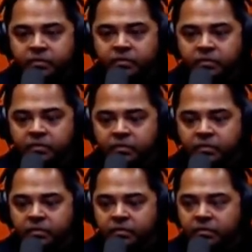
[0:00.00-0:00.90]

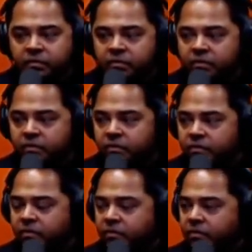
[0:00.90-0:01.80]

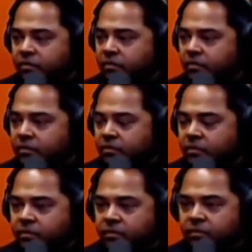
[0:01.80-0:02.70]

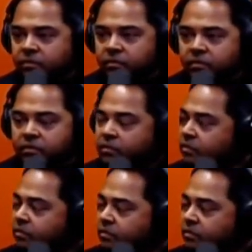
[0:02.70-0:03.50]
[no speech]